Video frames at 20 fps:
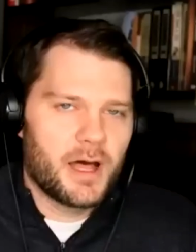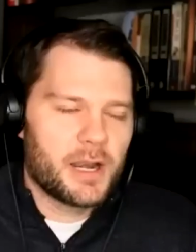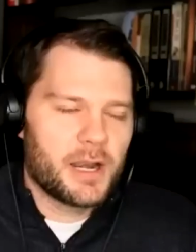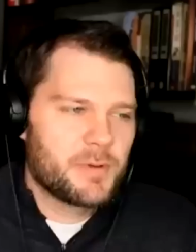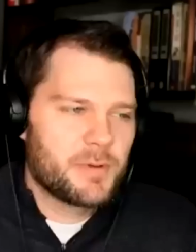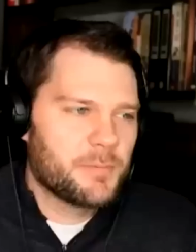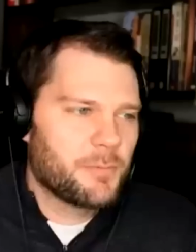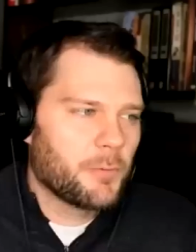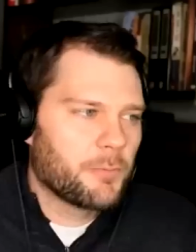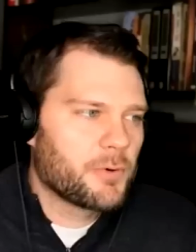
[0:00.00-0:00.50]
of
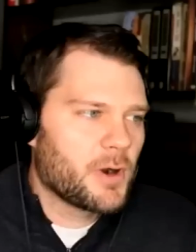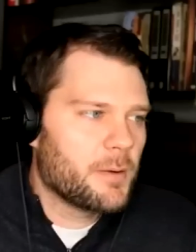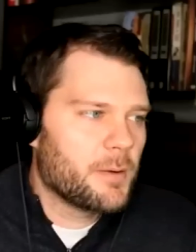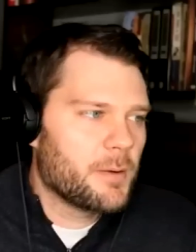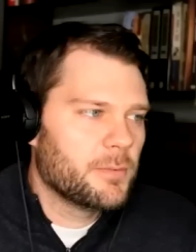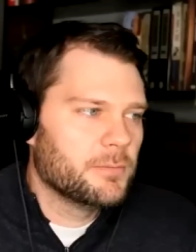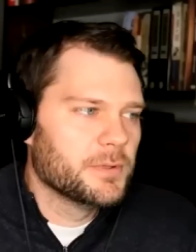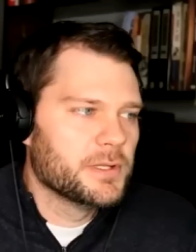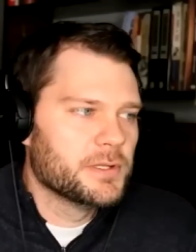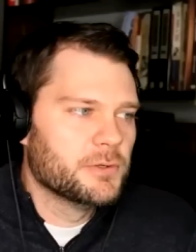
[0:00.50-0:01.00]
people
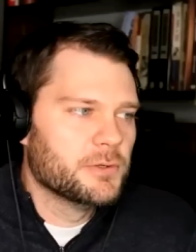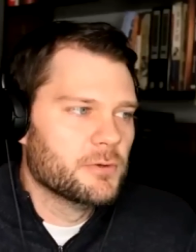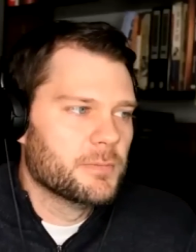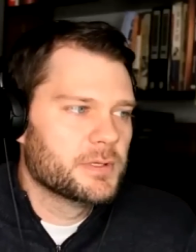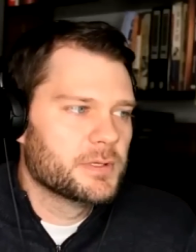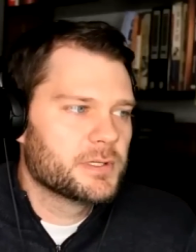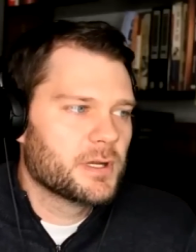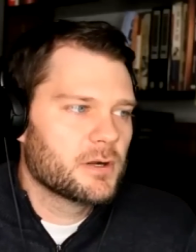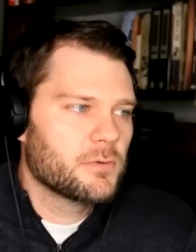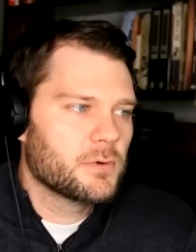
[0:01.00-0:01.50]
probably do,
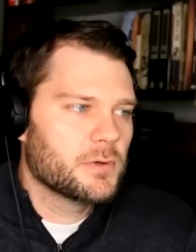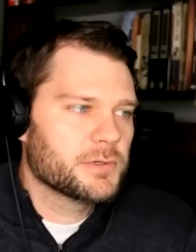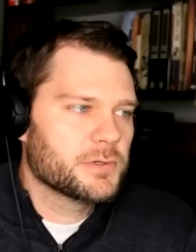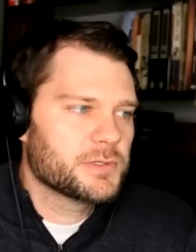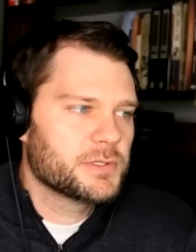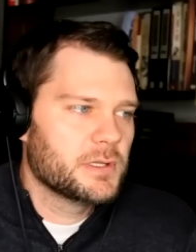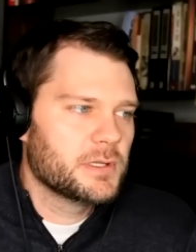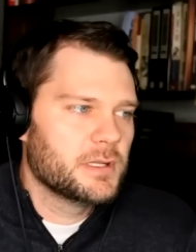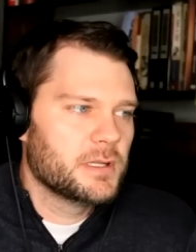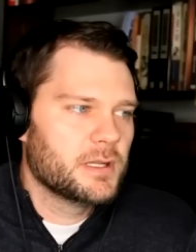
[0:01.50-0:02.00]
but Doug
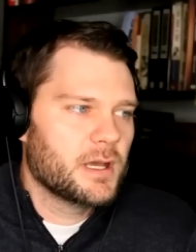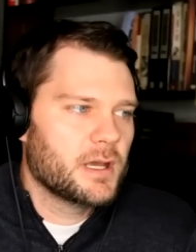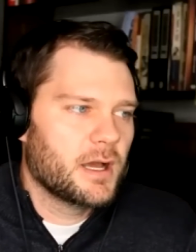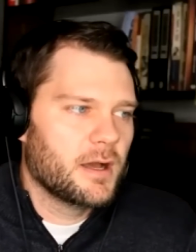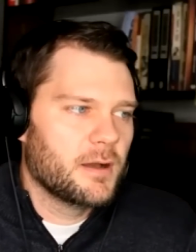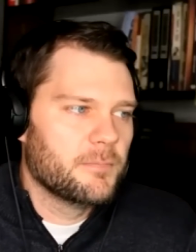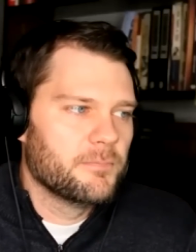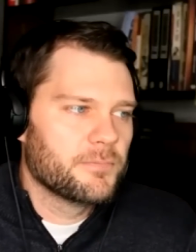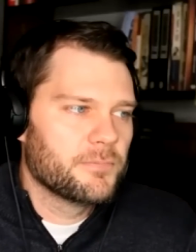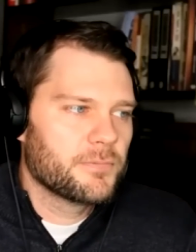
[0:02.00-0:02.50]
Wilson,
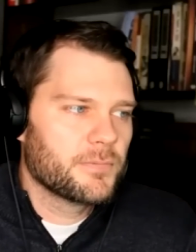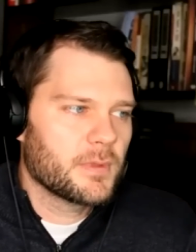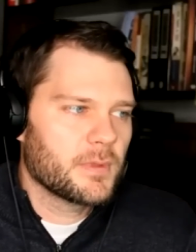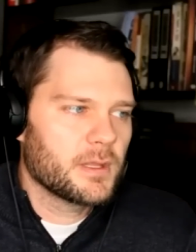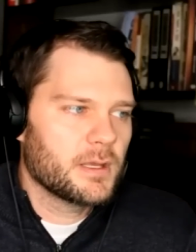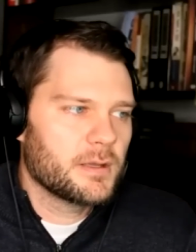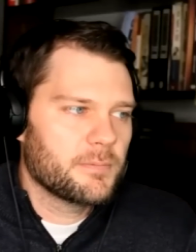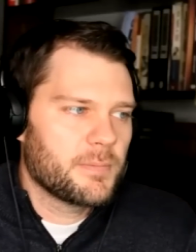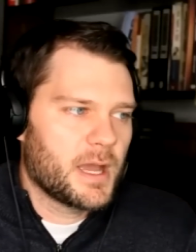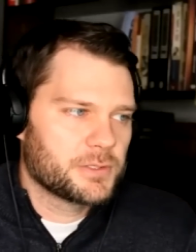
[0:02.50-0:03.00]
um,
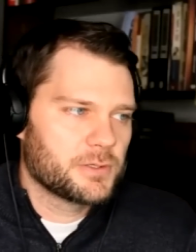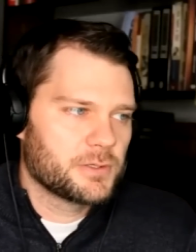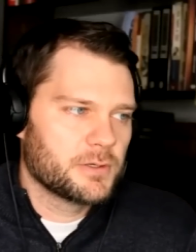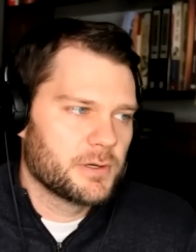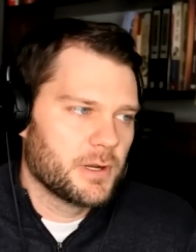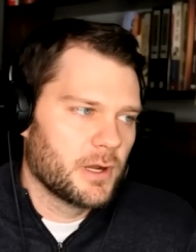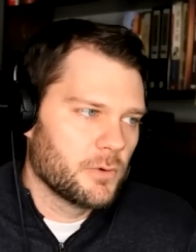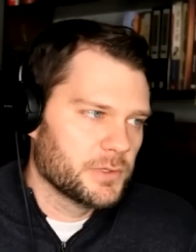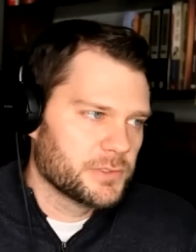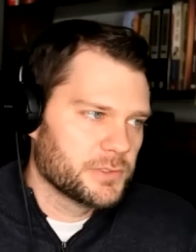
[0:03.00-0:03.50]
Pastor
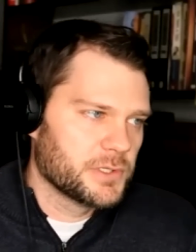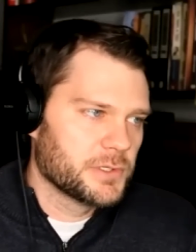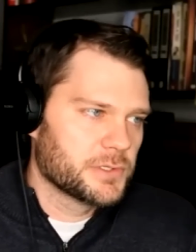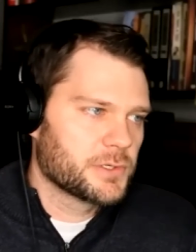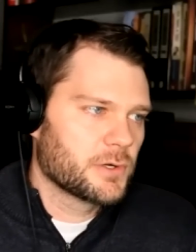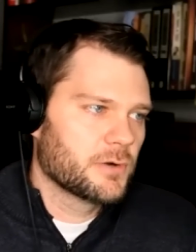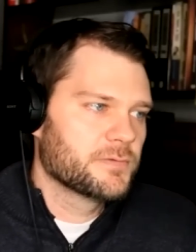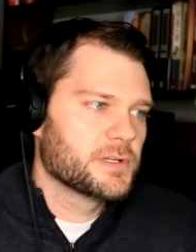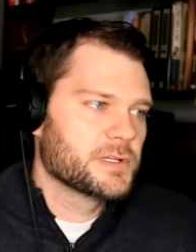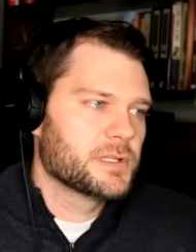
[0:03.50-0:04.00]
Doug Wilson,
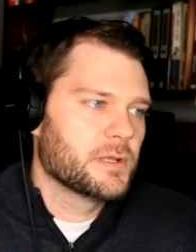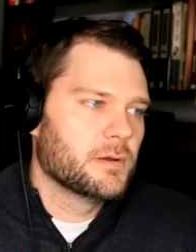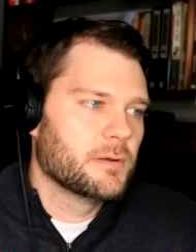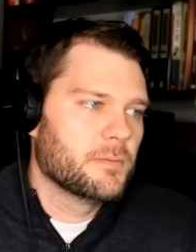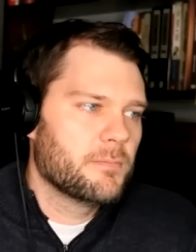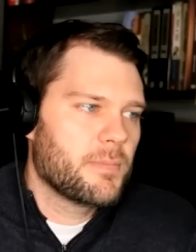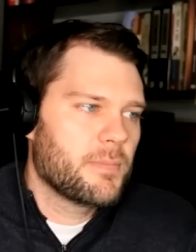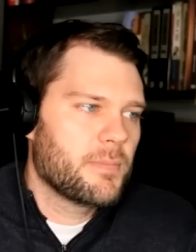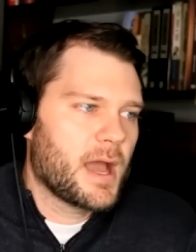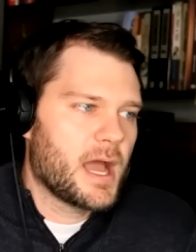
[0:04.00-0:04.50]
serves as
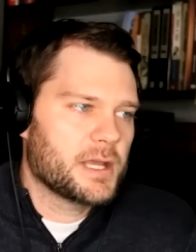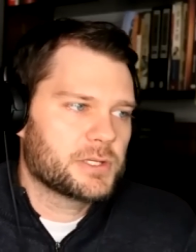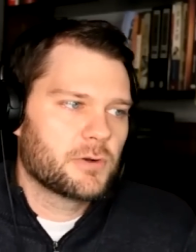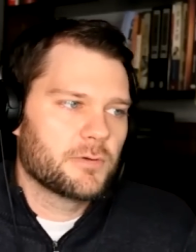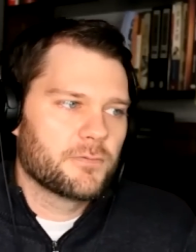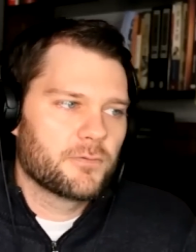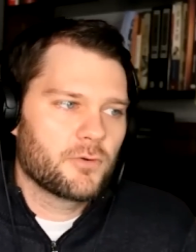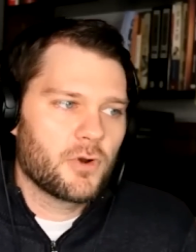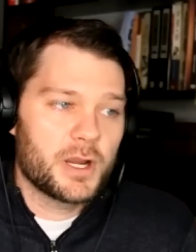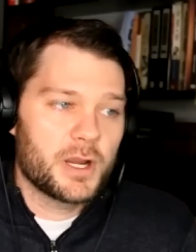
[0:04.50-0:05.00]
the pastor
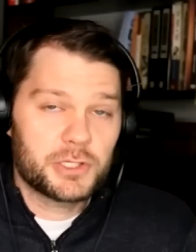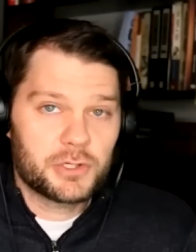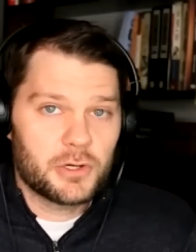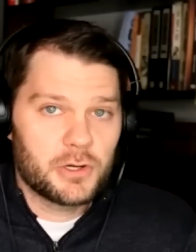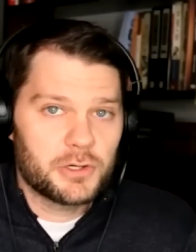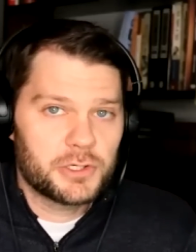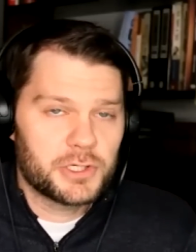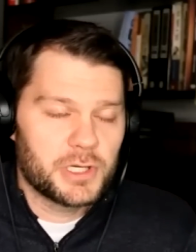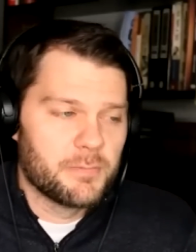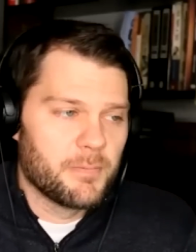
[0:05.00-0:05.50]
of Christ
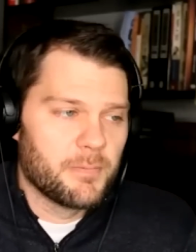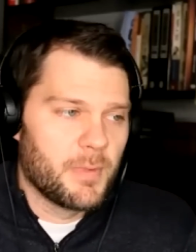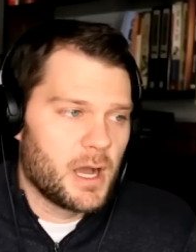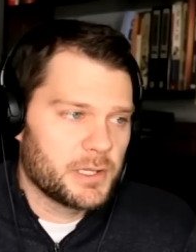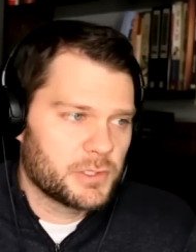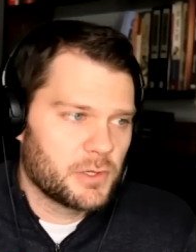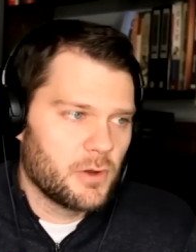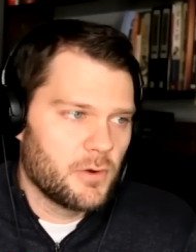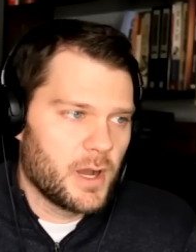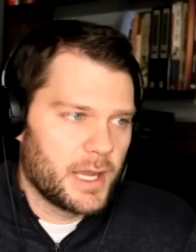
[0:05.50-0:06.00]
Church in
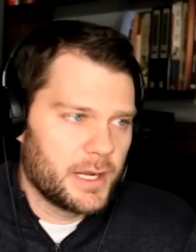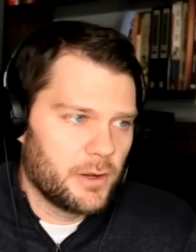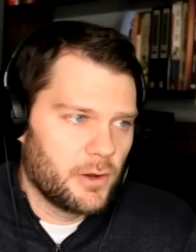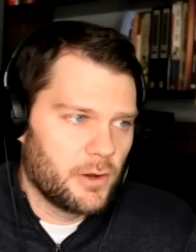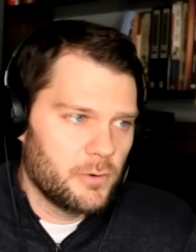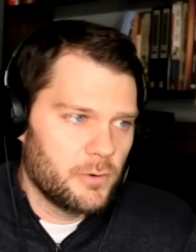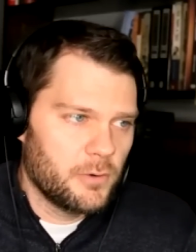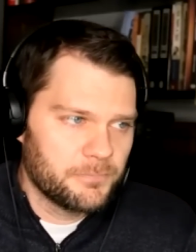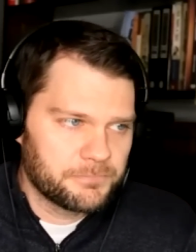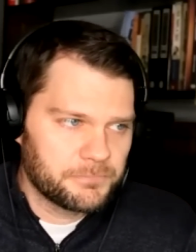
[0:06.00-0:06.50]
Moscow,
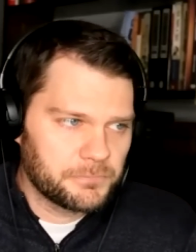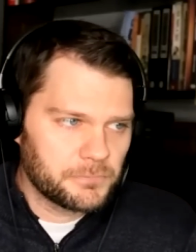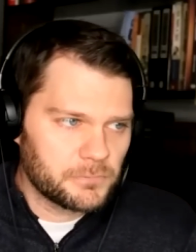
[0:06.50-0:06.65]
Idaho.